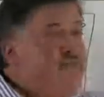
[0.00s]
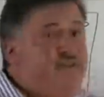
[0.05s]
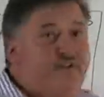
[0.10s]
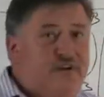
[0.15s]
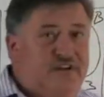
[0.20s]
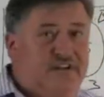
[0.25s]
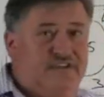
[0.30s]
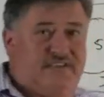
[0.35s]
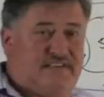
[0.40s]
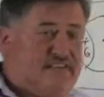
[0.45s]

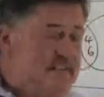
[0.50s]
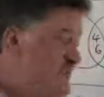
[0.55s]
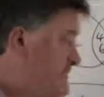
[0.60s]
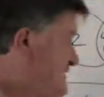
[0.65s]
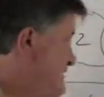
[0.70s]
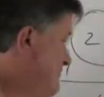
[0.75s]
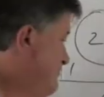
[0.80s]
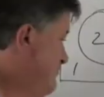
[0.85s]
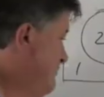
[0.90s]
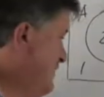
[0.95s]
for
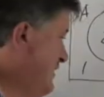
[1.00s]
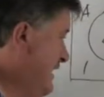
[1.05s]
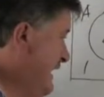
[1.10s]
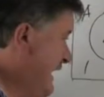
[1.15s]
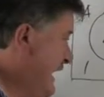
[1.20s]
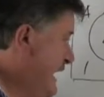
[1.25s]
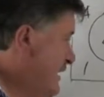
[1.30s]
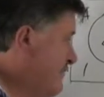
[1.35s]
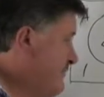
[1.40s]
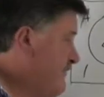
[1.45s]
instance,
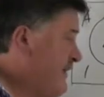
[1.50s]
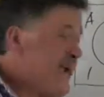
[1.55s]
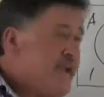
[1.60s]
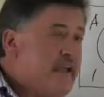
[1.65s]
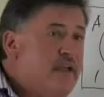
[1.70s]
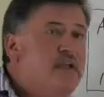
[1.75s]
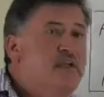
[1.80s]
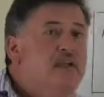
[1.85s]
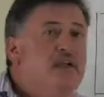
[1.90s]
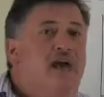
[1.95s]
the N of
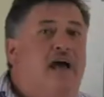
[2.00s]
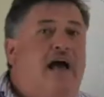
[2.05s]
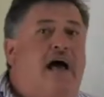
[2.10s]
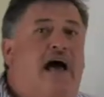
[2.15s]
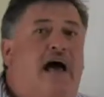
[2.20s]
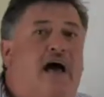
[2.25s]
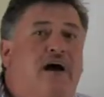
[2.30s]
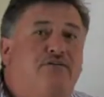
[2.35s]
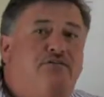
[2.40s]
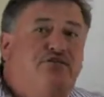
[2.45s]
A,
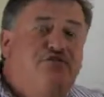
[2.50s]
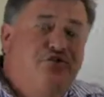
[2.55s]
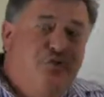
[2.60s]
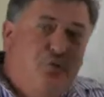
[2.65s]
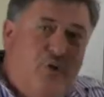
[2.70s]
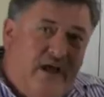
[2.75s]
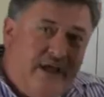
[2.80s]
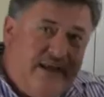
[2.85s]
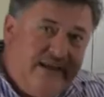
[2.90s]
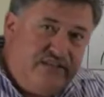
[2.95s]
how
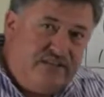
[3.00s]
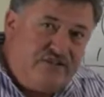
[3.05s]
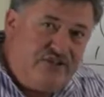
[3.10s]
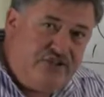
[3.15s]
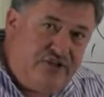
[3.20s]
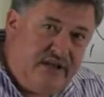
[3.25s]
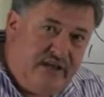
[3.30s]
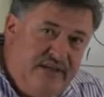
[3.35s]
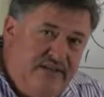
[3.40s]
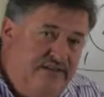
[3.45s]
do I
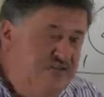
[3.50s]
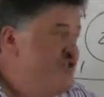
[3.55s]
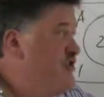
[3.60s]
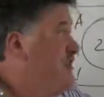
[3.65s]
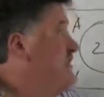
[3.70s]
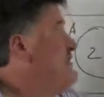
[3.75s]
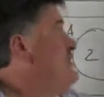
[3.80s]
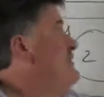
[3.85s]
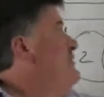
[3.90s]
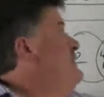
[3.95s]
change
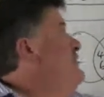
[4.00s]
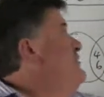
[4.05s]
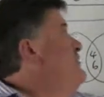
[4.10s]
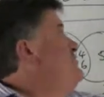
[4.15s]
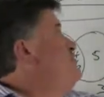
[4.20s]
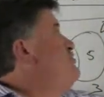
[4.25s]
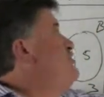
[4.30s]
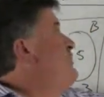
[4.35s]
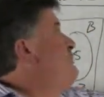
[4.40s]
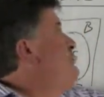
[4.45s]
it
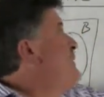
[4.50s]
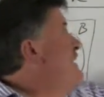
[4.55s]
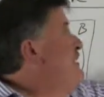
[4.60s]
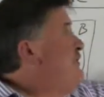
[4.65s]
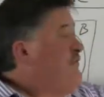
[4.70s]
to the P